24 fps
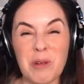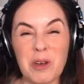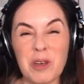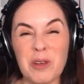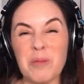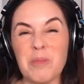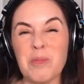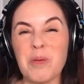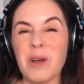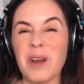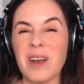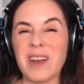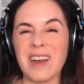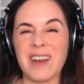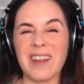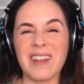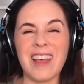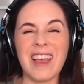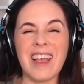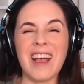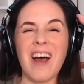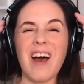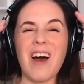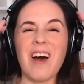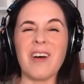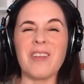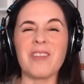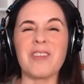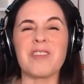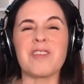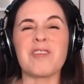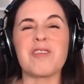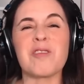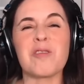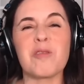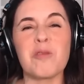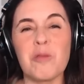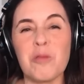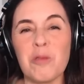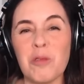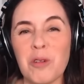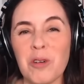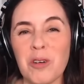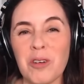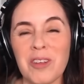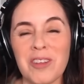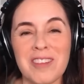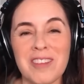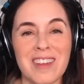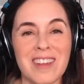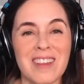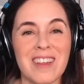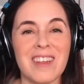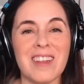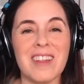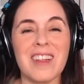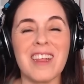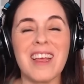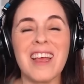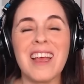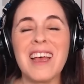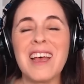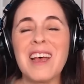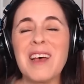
when you put it like all the schools and the